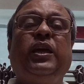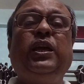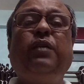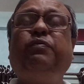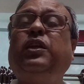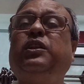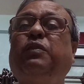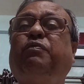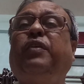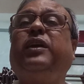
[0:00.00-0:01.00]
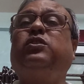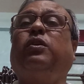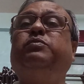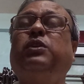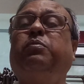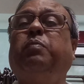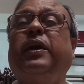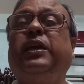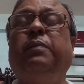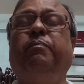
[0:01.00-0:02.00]
If the defect observed by
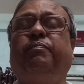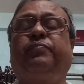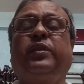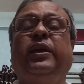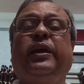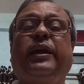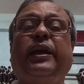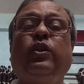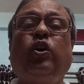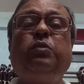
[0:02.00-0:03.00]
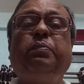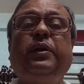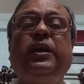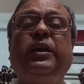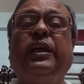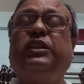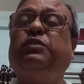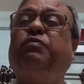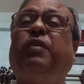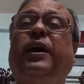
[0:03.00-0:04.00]
him cannot be
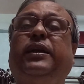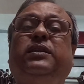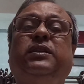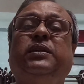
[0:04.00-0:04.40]
rectified,